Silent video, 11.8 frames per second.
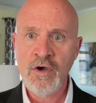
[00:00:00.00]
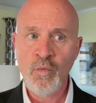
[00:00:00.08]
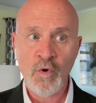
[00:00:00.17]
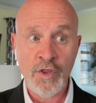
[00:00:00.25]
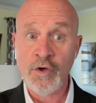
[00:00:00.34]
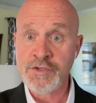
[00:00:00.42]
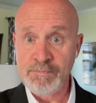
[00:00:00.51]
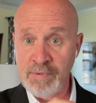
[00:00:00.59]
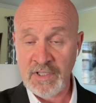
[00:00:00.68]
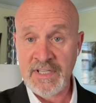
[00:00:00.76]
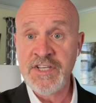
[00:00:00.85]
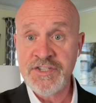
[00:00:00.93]
where those
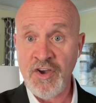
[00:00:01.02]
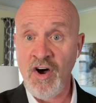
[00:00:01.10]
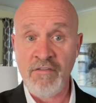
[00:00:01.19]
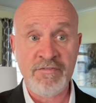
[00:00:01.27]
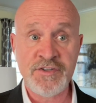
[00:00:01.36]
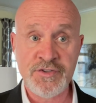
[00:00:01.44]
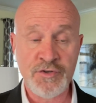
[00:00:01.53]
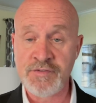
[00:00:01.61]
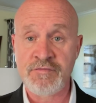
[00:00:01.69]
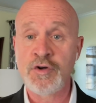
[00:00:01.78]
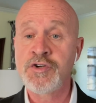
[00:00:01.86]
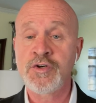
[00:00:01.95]
police officers
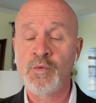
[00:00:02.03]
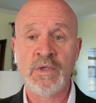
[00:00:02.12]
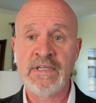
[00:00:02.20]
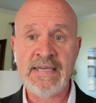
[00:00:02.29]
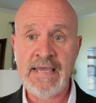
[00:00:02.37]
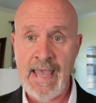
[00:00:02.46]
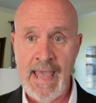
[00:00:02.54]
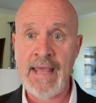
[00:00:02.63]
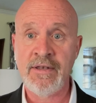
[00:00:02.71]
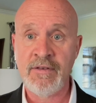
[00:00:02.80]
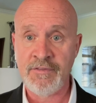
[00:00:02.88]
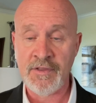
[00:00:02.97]
virtually
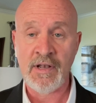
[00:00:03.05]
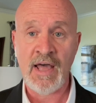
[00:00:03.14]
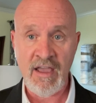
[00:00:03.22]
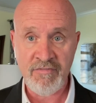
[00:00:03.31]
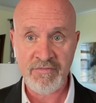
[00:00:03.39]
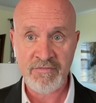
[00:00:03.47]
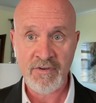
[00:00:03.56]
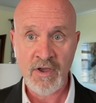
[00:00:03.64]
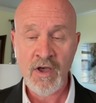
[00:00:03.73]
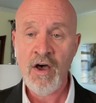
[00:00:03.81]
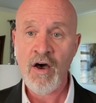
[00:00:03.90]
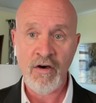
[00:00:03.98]
end the life
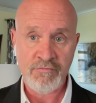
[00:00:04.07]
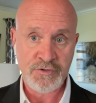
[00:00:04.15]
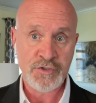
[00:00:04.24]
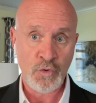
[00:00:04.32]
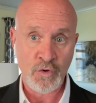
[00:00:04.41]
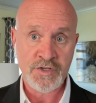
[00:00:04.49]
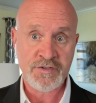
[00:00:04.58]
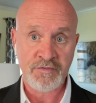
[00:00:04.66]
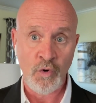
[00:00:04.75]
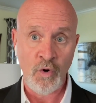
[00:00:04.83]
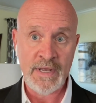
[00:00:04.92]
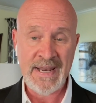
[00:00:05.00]
of George
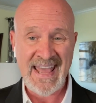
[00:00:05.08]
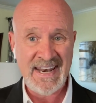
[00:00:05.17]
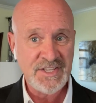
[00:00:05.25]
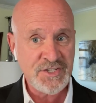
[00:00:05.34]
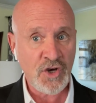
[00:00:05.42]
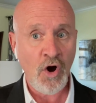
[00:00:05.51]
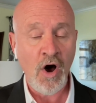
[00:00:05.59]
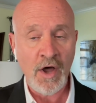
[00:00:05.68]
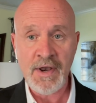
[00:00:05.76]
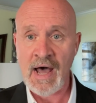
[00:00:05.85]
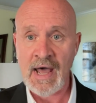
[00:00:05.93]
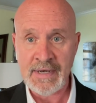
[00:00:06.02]
Floyd, and it's caught
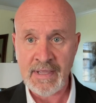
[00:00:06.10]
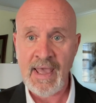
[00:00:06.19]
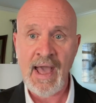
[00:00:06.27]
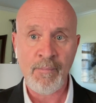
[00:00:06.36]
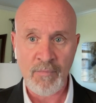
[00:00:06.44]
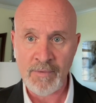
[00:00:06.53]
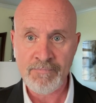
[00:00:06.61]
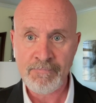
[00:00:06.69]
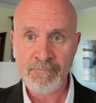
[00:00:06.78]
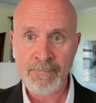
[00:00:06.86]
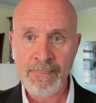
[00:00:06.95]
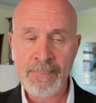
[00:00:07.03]
on camera.
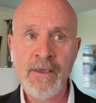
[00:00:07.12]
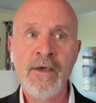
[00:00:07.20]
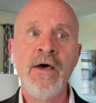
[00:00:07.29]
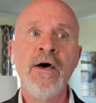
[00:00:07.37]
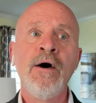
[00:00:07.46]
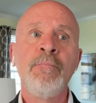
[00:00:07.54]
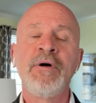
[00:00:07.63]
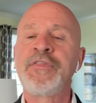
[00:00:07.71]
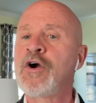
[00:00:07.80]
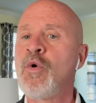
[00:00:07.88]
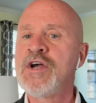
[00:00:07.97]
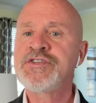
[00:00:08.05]
But the
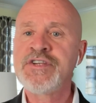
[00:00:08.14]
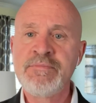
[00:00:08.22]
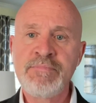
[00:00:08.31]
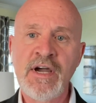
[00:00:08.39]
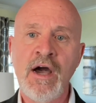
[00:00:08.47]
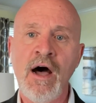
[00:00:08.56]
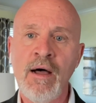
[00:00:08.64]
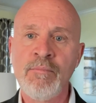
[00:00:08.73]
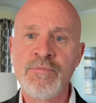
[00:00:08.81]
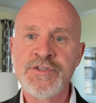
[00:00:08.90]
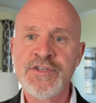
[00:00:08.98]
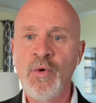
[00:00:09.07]
question
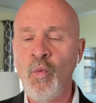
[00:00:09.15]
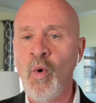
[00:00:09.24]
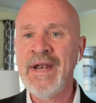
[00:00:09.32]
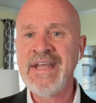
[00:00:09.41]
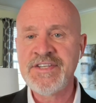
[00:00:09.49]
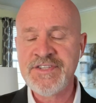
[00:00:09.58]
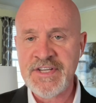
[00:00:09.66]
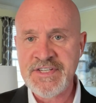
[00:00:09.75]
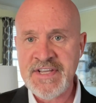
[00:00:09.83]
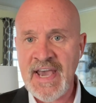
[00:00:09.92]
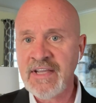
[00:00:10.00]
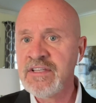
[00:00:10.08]
becomes, what is the
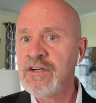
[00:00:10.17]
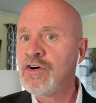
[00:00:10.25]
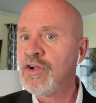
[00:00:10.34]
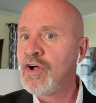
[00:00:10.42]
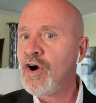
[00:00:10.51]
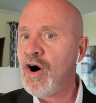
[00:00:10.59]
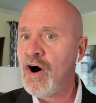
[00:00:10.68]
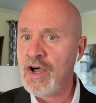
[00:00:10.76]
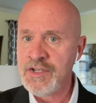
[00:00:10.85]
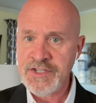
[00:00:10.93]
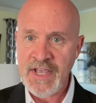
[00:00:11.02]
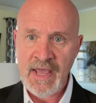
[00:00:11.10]
technical
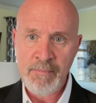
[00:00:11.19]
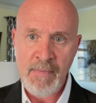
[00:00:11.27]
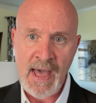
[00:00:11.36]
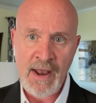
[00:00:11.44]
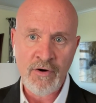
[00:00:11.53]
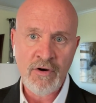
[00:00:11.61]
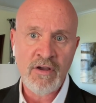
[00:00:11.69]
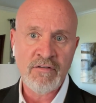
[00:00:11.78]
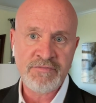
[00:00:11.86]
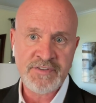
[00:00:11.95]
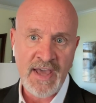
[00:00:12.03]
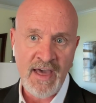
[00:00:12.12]
cause and manner
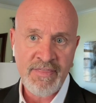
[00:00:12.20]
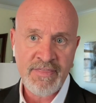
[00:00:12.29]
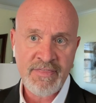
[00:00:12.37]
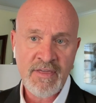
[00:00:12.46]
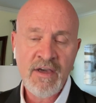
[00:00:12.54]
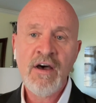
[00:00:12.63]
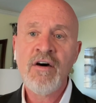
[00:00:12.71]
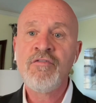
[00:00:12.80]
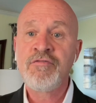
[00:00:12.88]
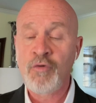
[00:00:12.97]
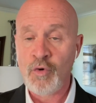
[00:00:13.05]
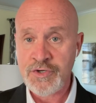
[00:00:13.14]
of death
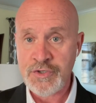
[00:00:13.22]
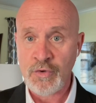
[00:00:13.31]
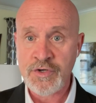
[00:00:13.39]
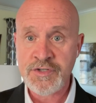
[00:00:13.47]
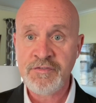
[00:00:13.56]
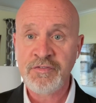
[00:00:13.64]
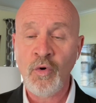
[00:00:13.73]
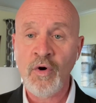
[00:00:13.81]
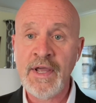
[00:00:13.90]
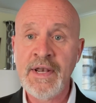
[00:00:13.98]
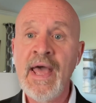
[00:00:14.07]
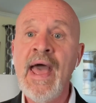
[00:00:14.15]
for George
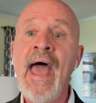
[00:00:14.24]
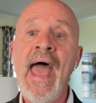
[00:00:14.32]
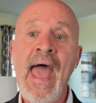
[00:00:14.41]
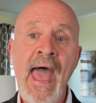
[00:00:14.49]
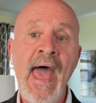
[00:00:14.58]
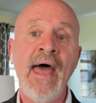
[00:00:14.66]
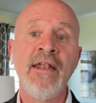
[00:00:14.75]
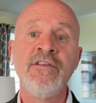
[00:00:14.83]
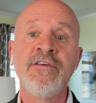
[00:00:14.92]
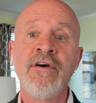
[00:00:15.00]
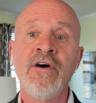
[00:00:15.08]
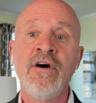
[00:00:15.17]
Floyd? And